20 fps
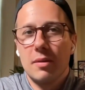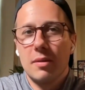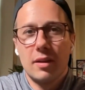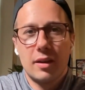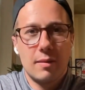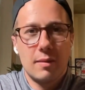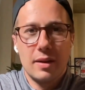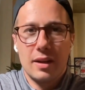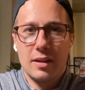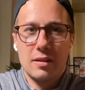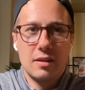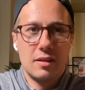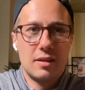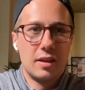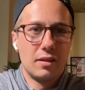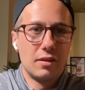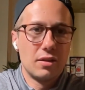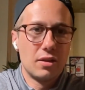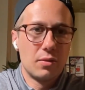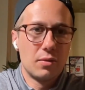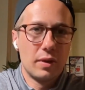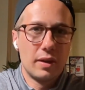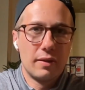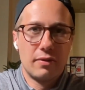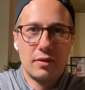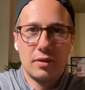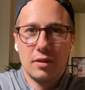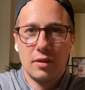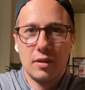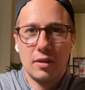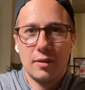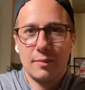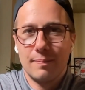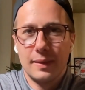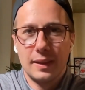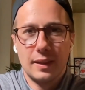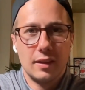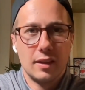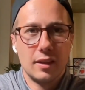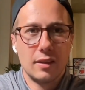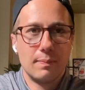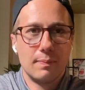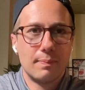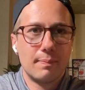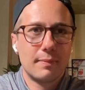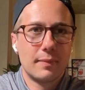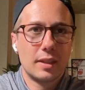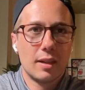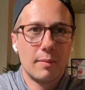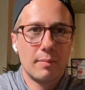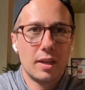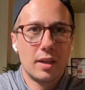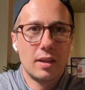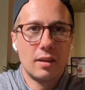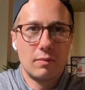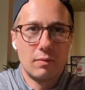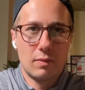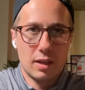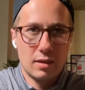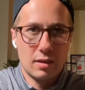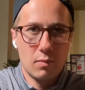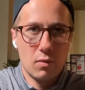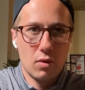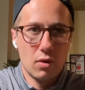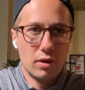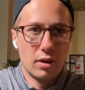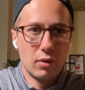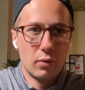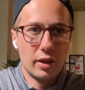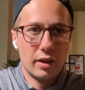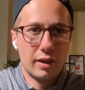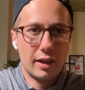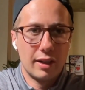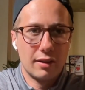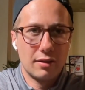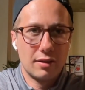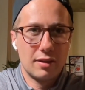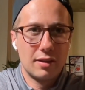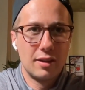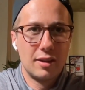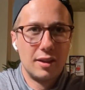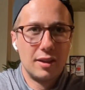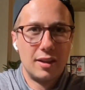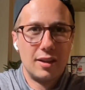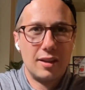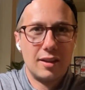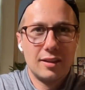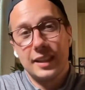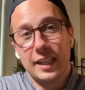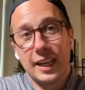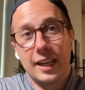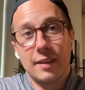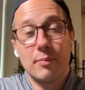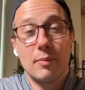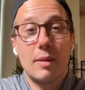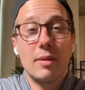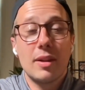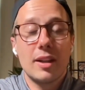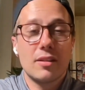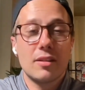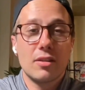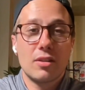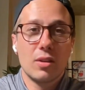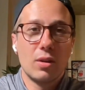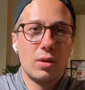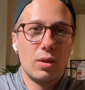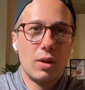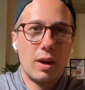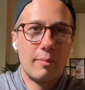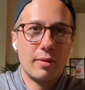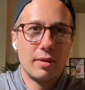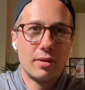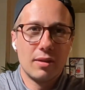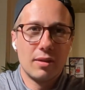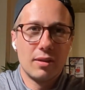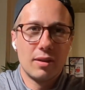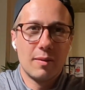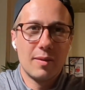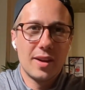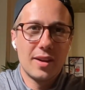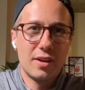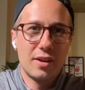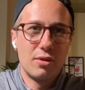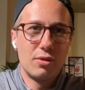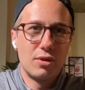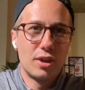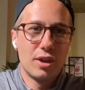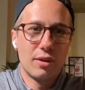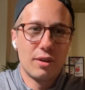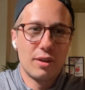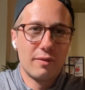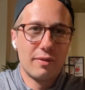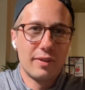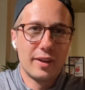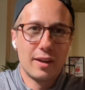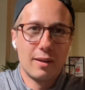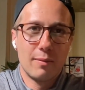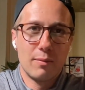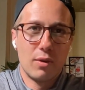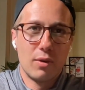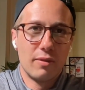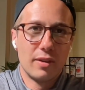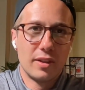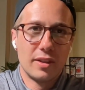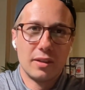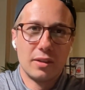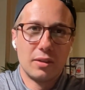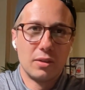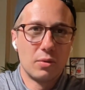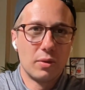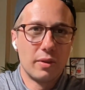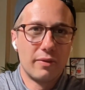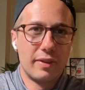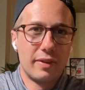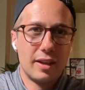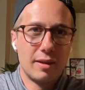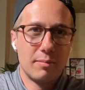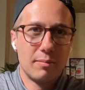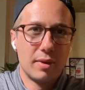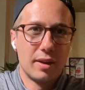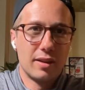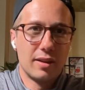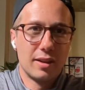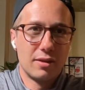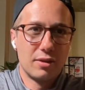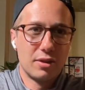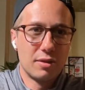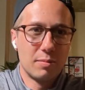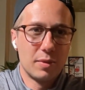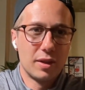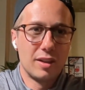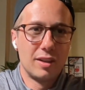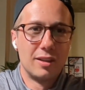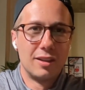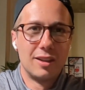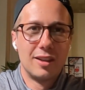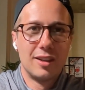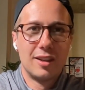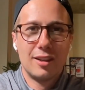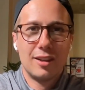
maybe like a best of Taylor Swift, or I don't know, something that's more in your wheelhouse. Yeah, maybe that's a solo episode. I'm not a huge Conan fan. I'm more of a Taylor Swift fan, but that's just me.